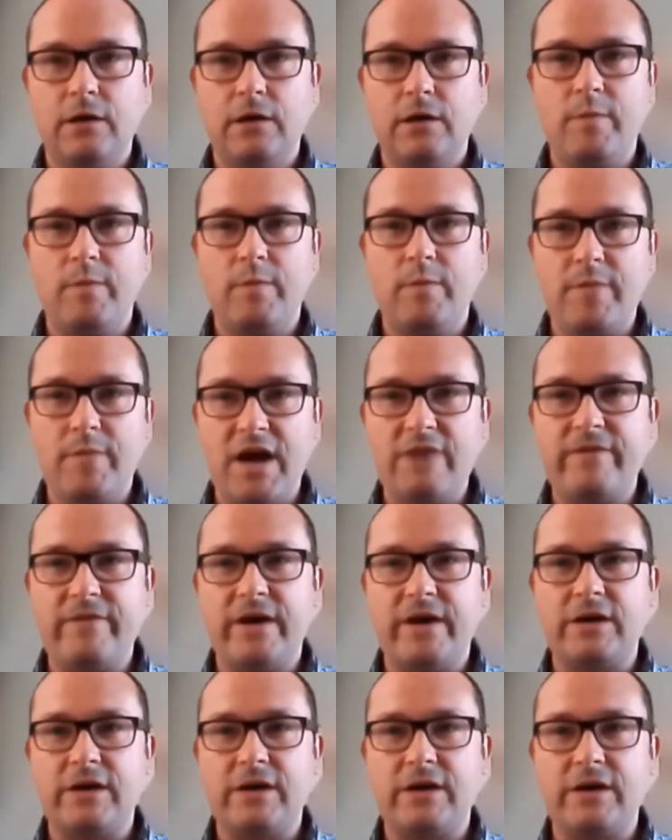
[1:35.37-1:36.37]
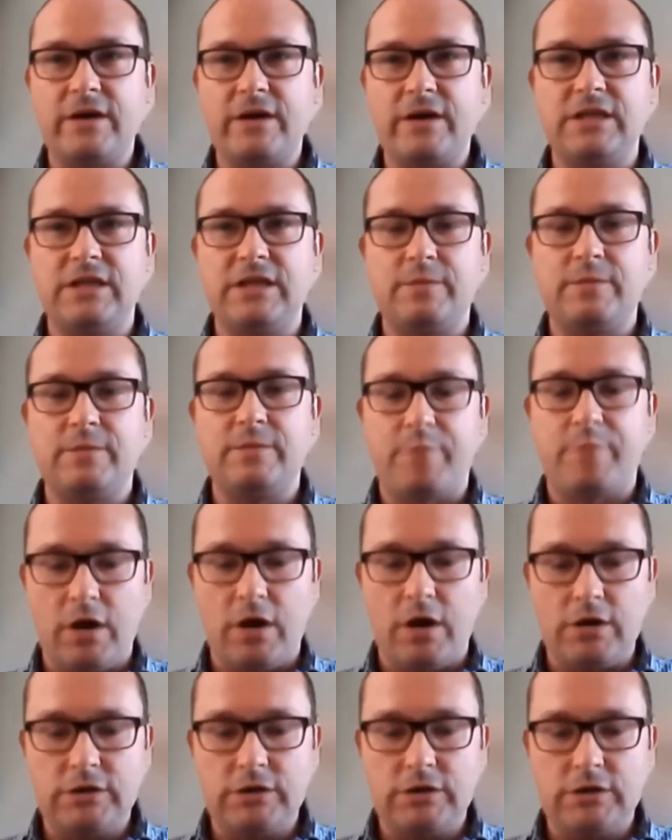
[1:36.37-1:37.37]
We may have had our differences in the
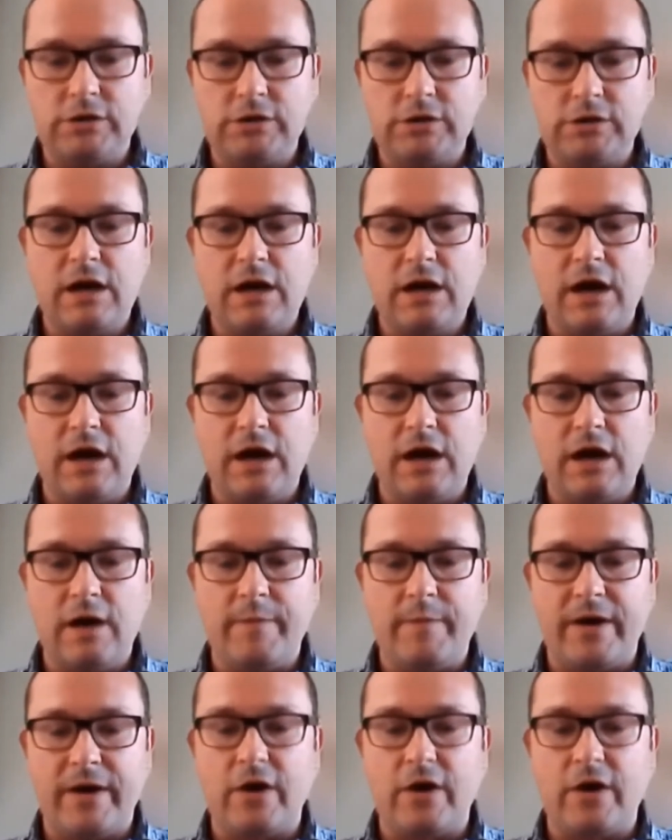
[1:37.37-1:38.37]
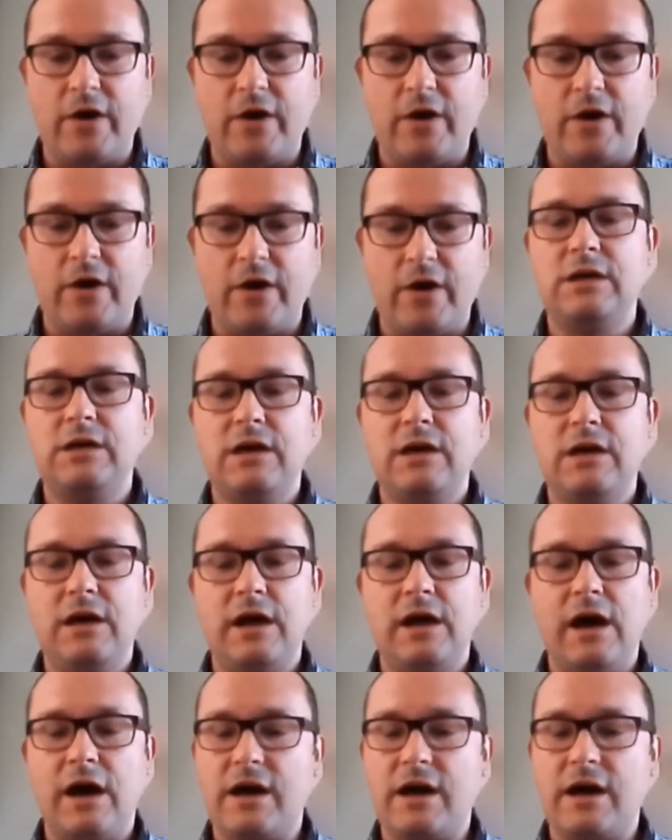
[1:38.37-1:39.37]
past about other matters,
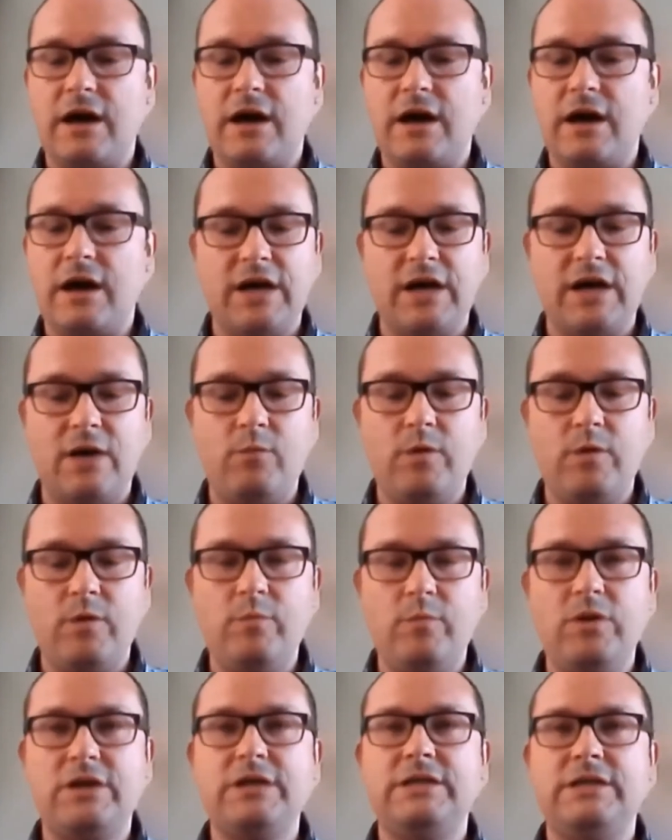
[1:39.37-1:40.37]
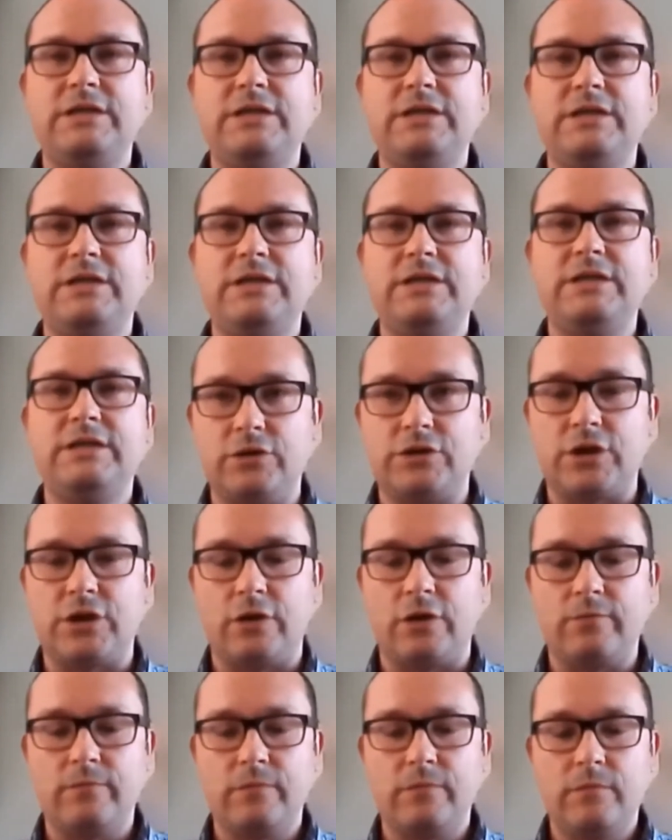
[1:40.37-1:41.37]
and I have no doubt we will continue to do
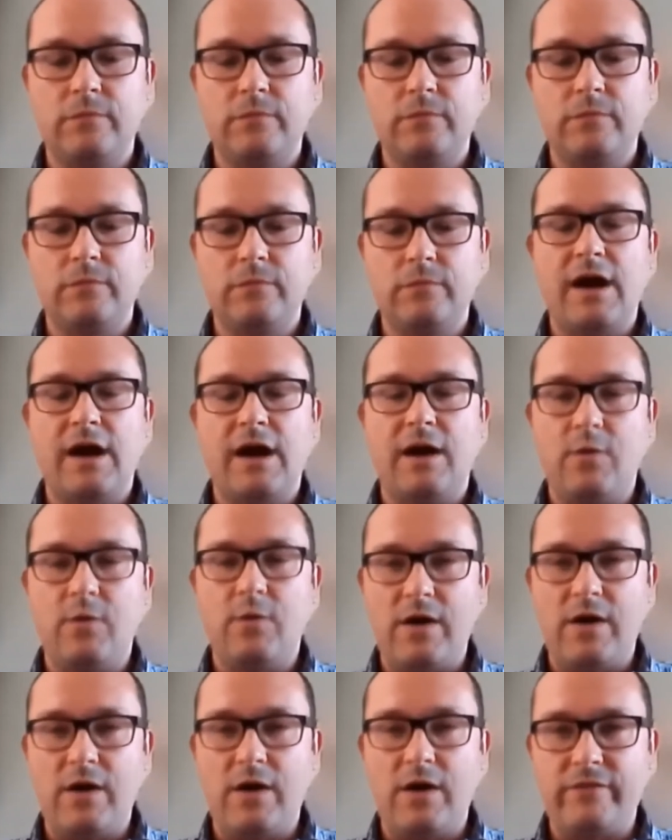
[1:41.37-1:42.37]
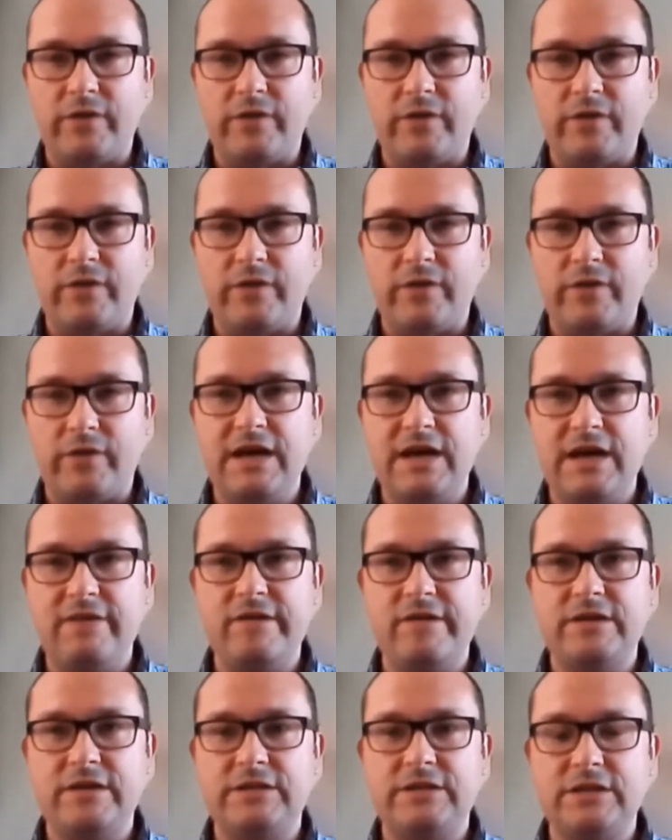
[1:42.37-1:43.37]
so. However, the
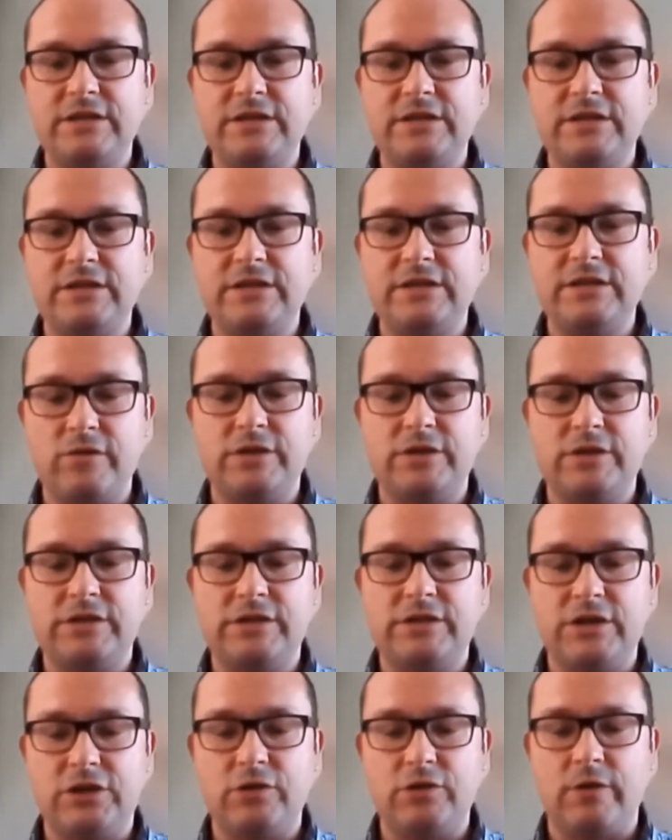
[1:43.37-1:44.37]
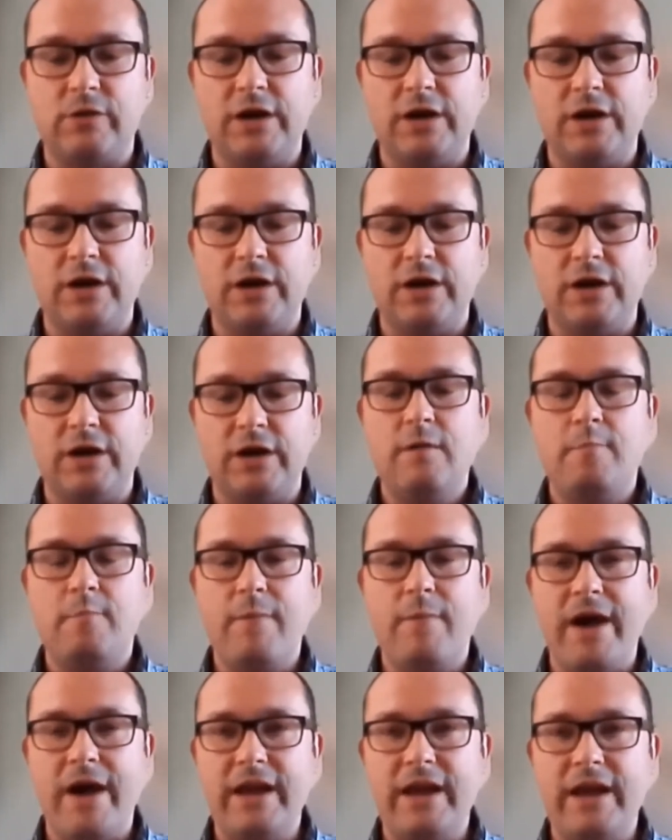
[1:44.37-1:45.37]
seriousness of the current situation
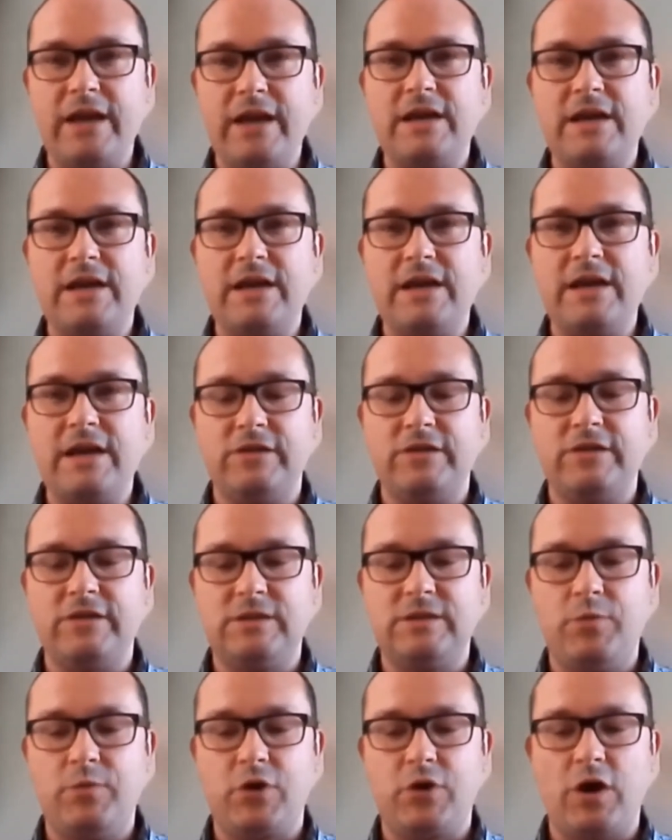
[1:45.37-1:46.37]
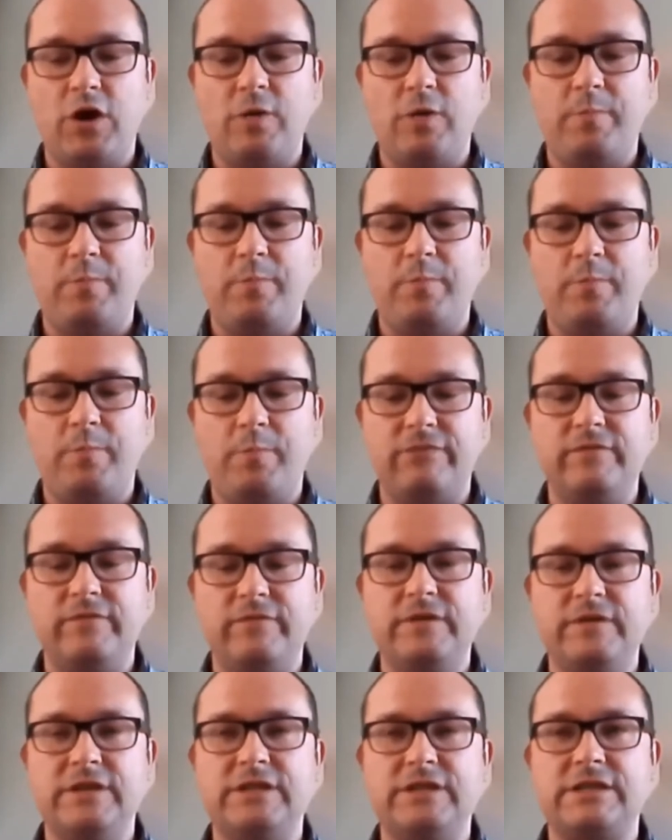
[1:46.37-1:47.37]
made it necessary to put our political
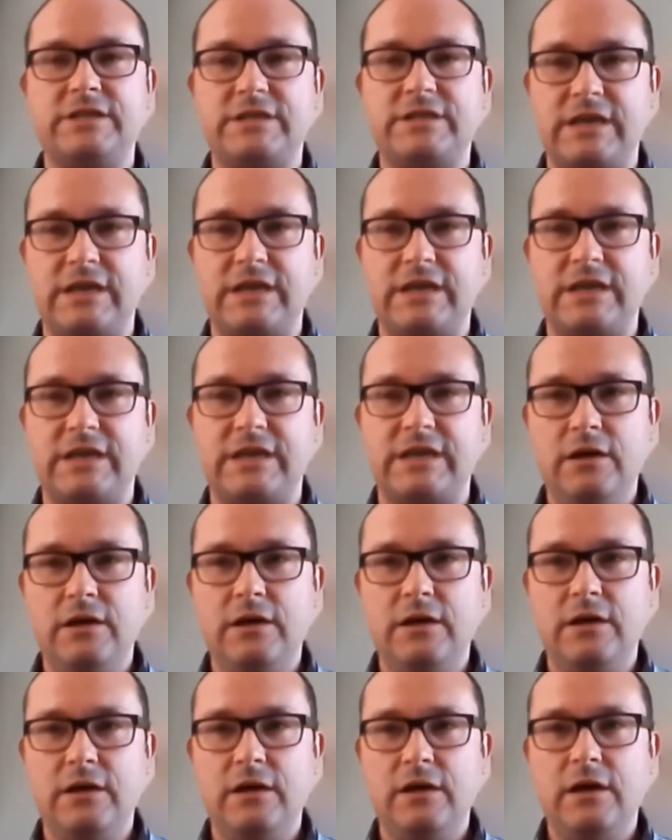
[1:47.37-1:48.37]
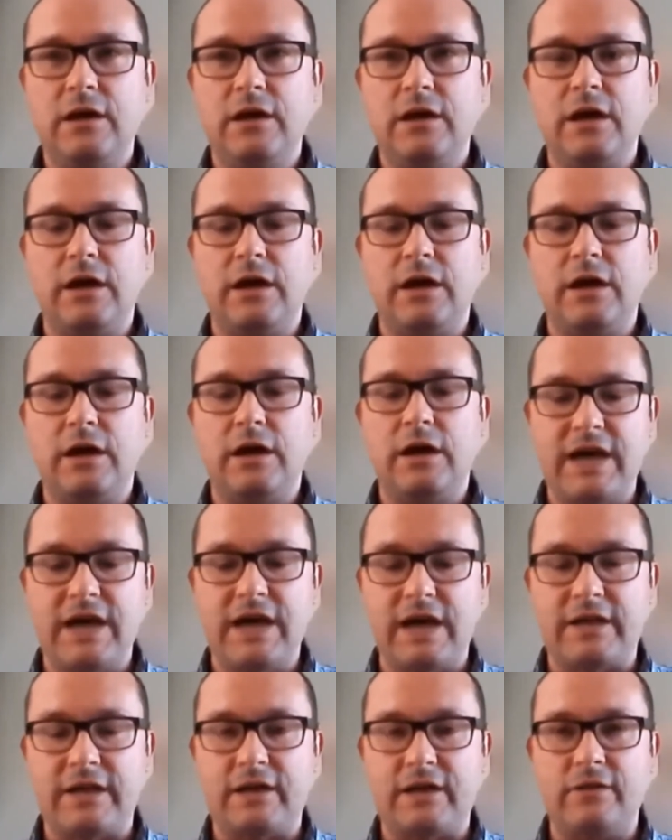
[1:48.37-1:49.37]
differences aside and to work
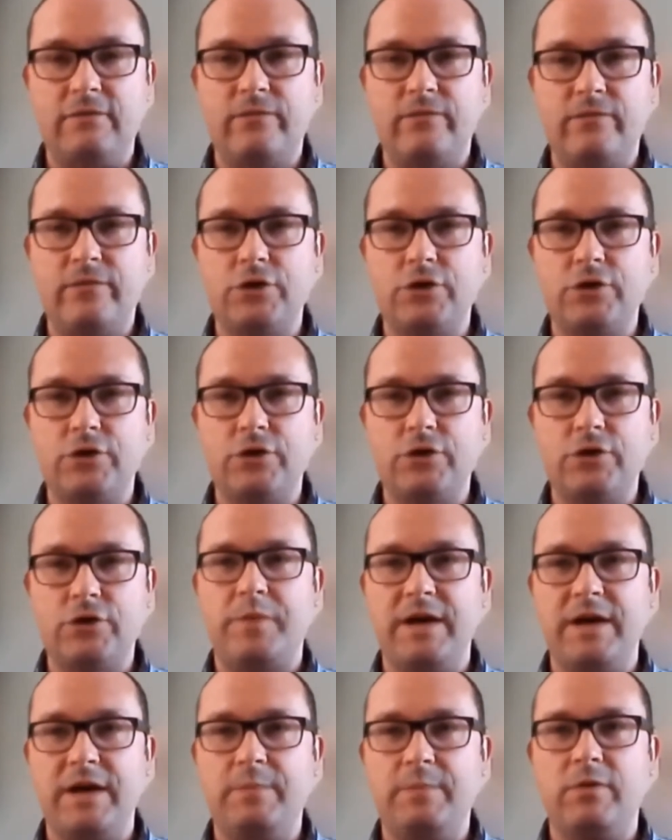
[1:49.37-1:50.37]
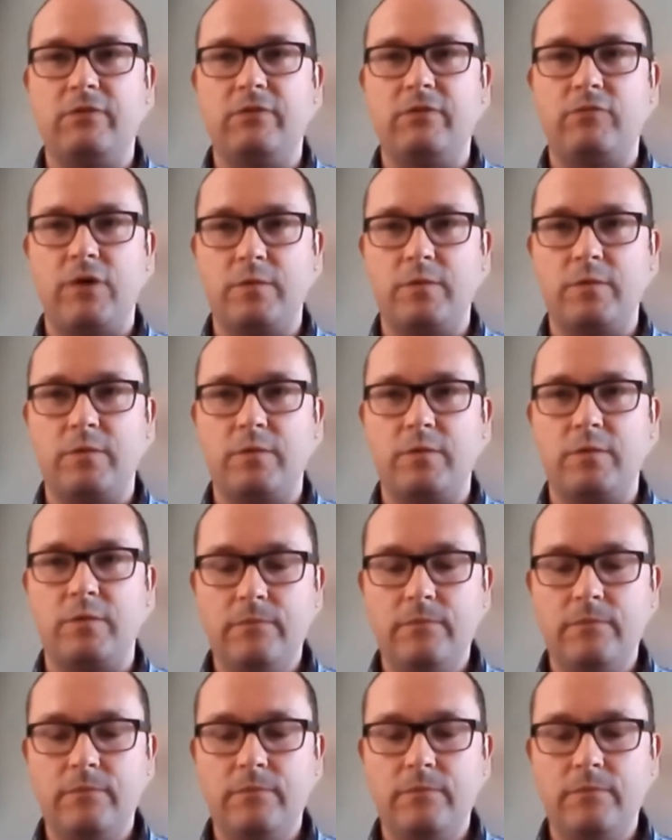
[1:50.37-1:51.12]
together for the good of the people of Rugby.